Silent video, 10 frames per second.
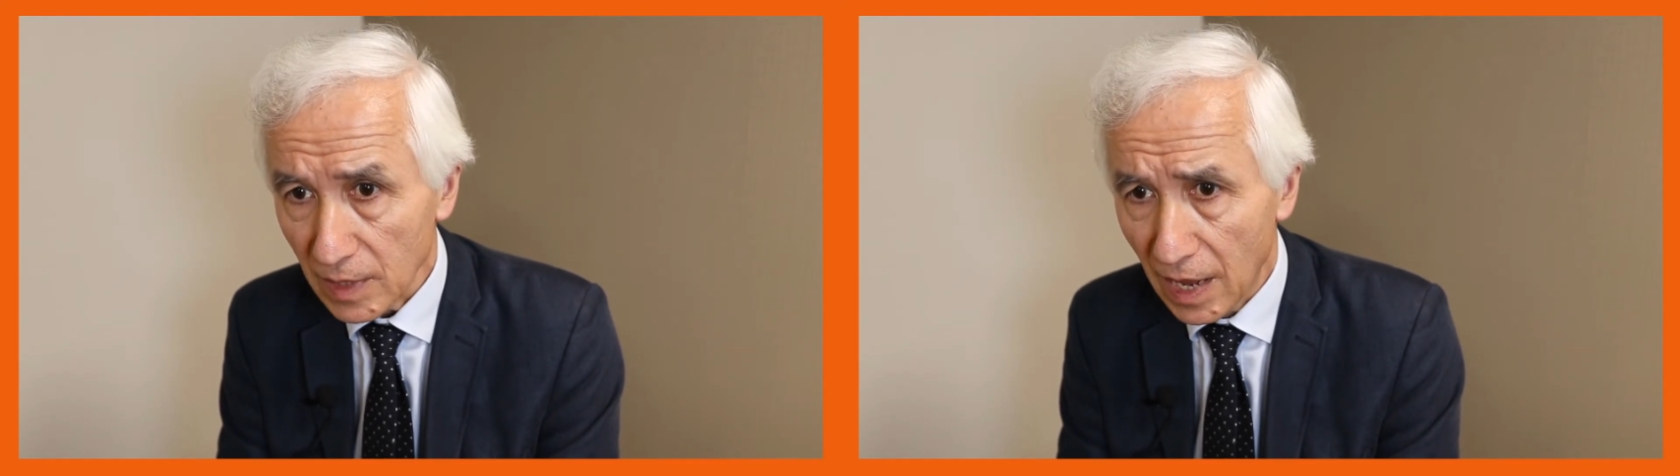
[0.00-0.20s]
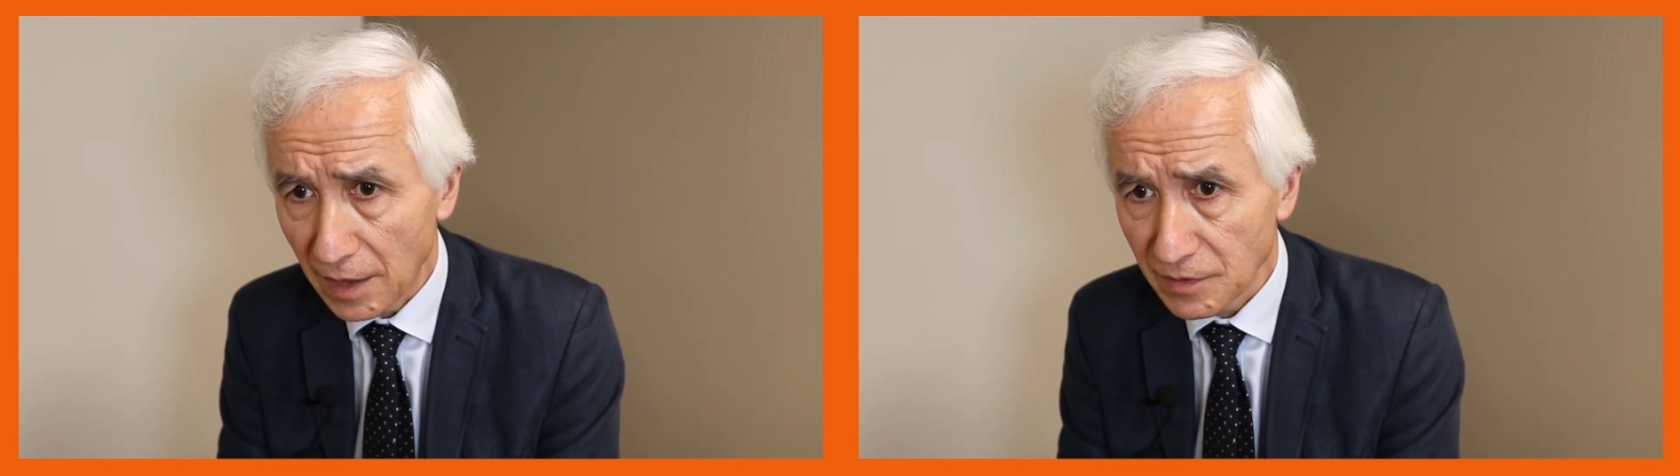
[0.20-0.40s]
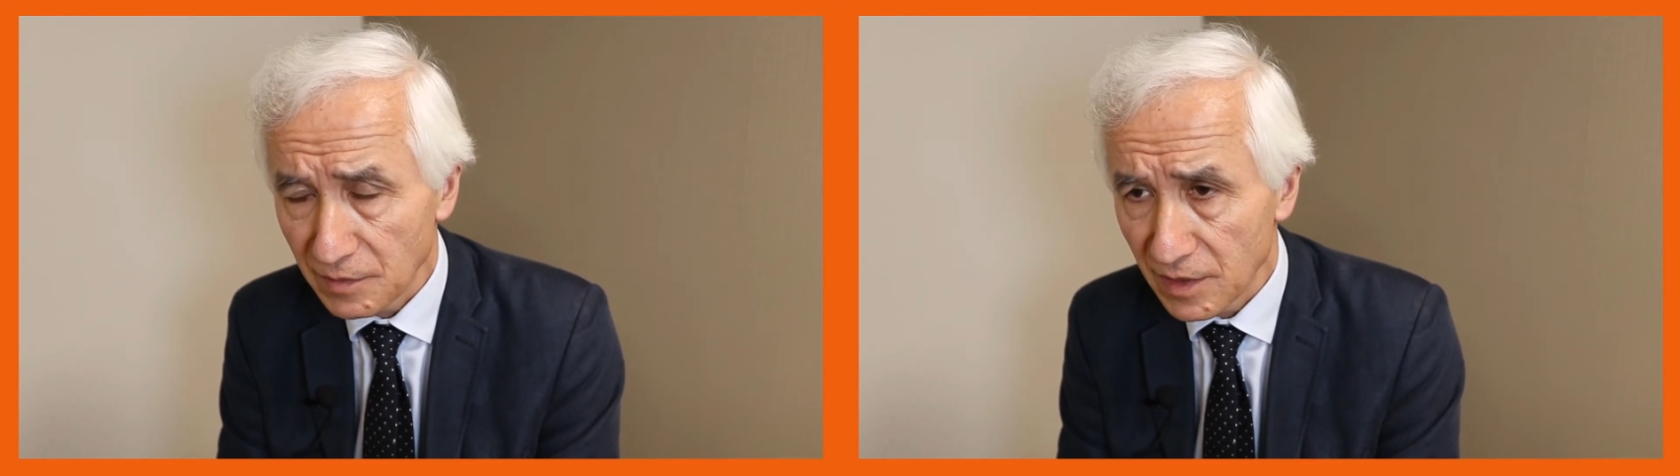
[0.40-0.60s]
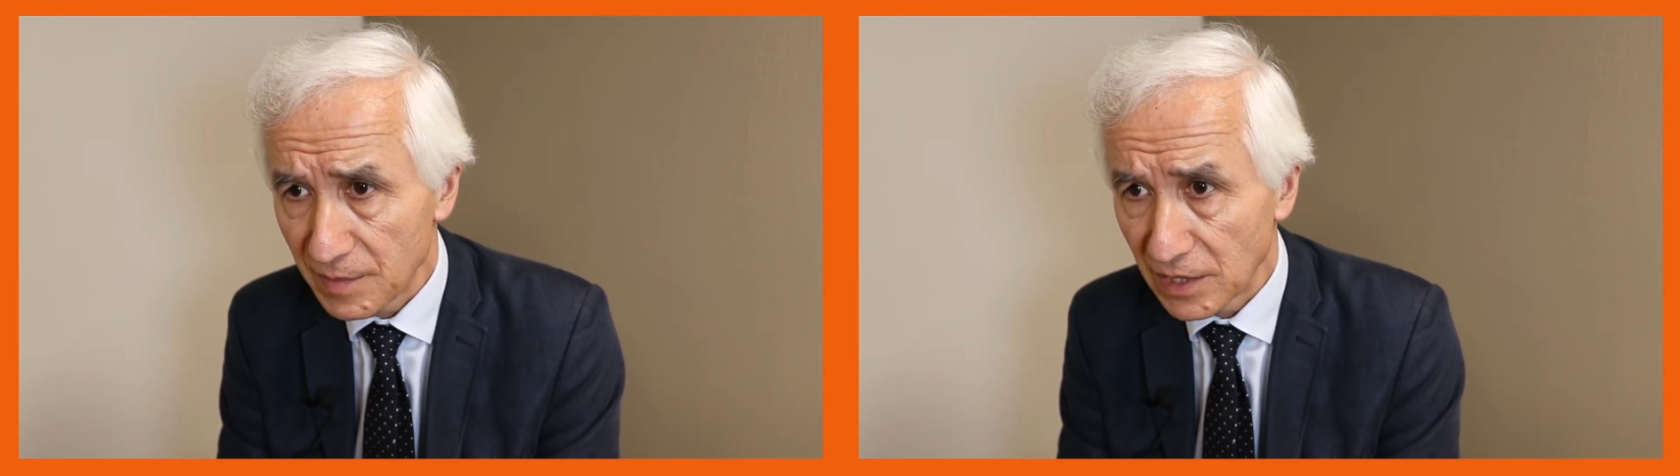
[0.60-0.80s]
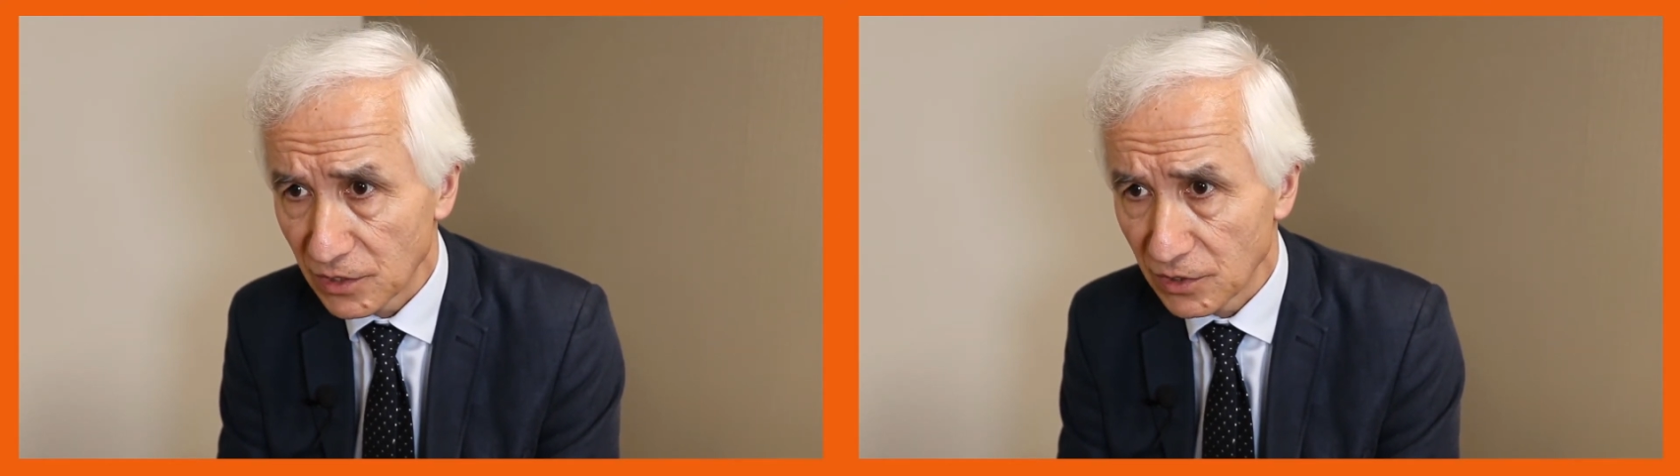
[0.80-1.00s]
and the
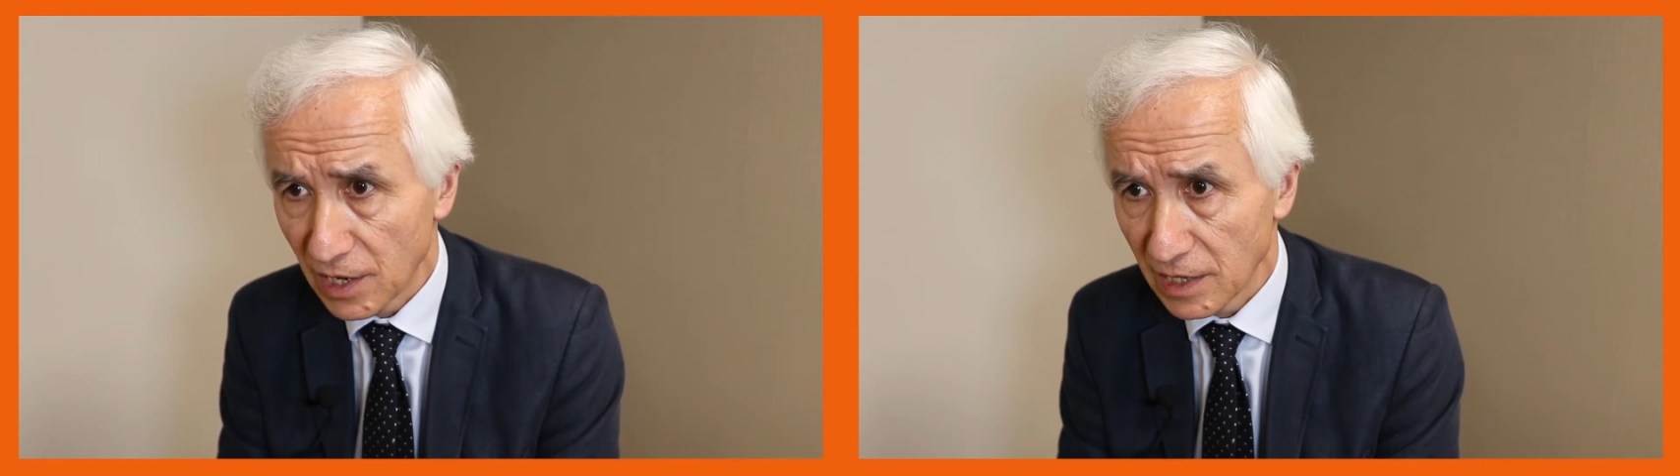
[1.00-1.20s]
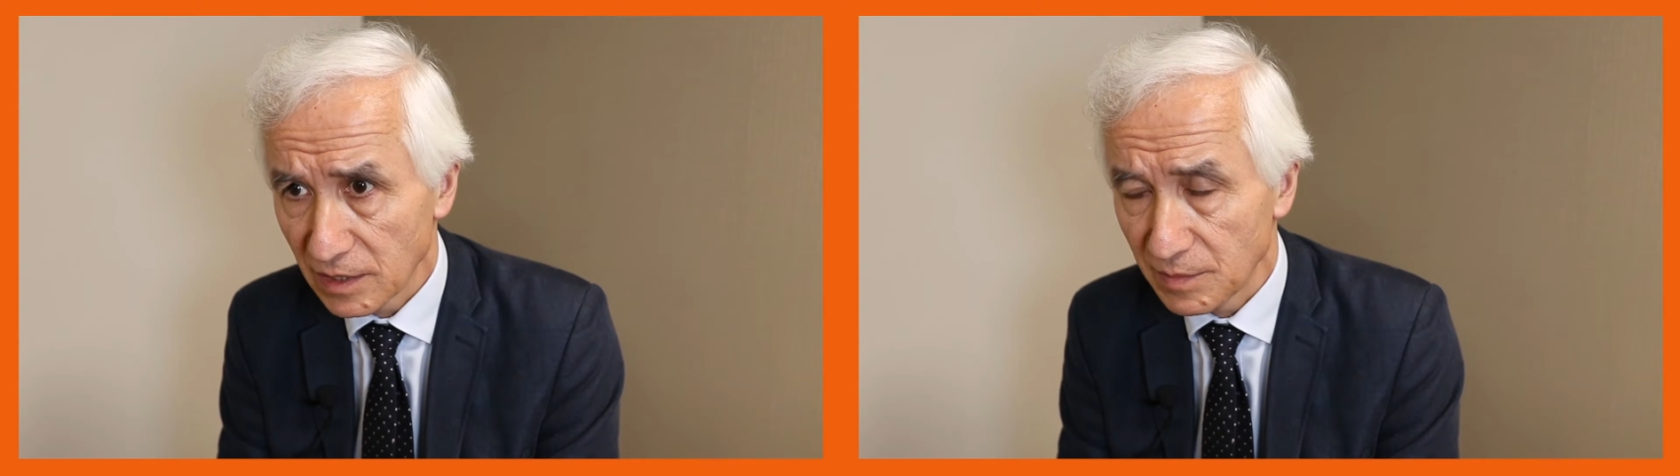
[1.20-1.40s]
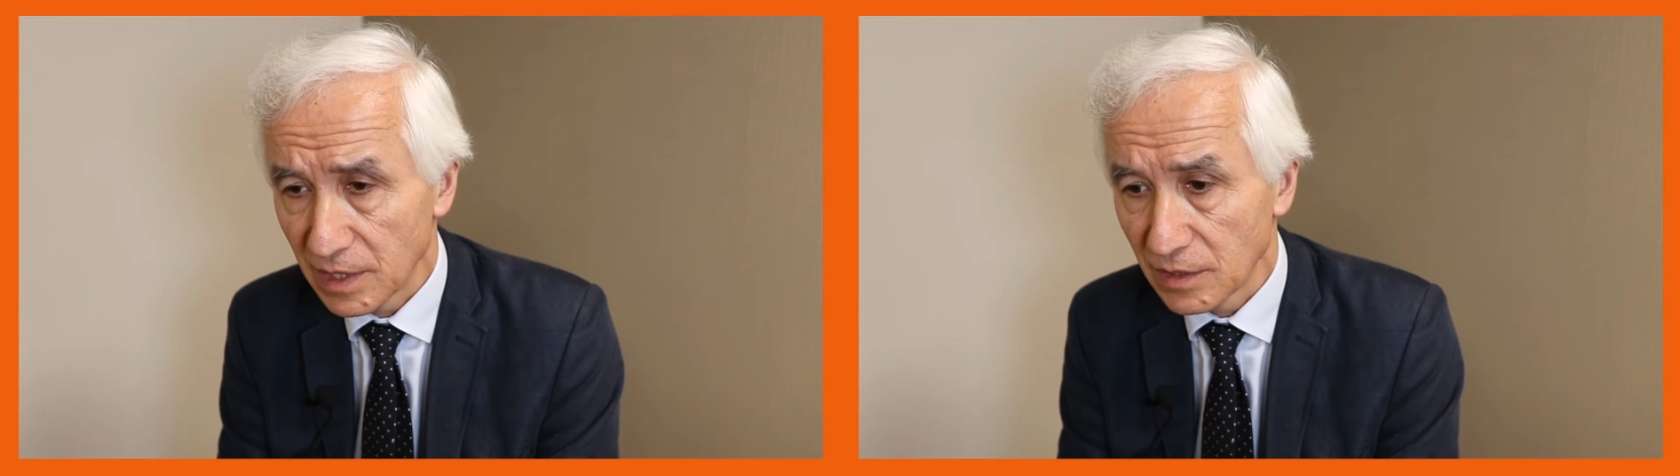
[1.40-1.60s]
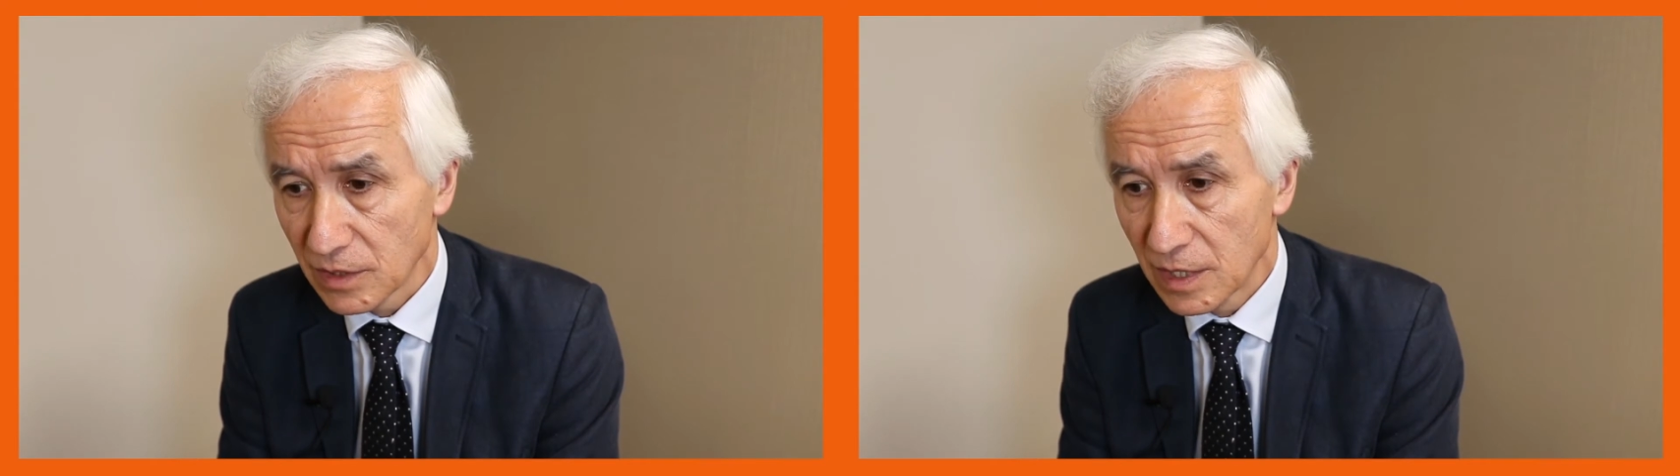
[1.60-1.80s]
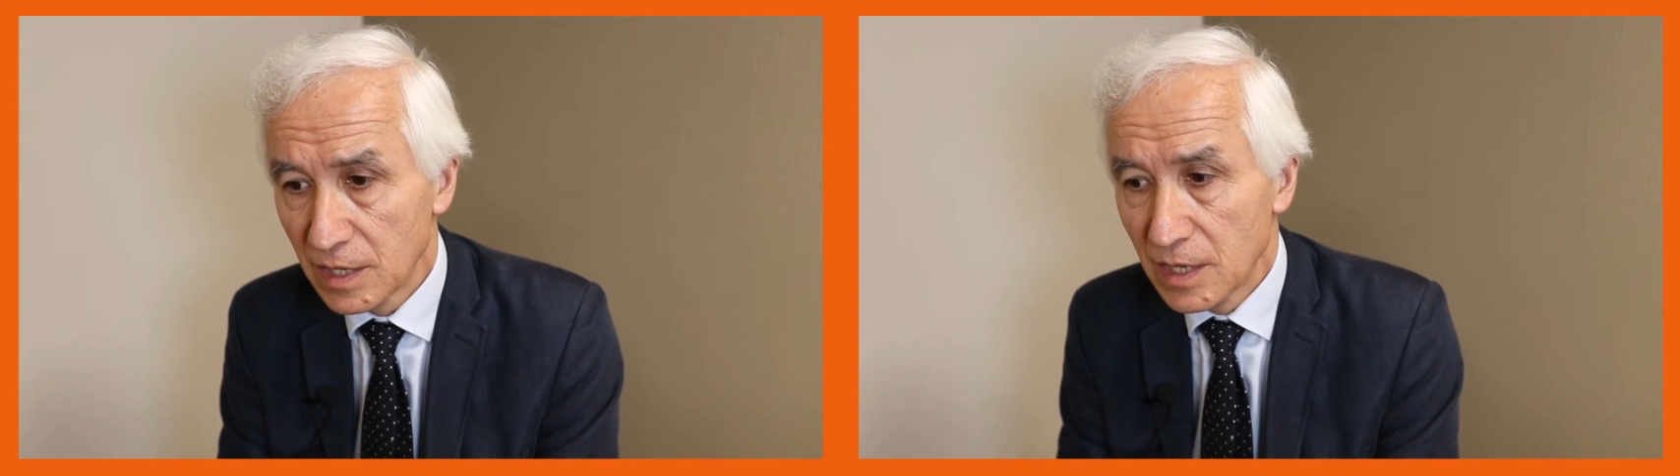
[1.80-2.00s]
benzodiazepines.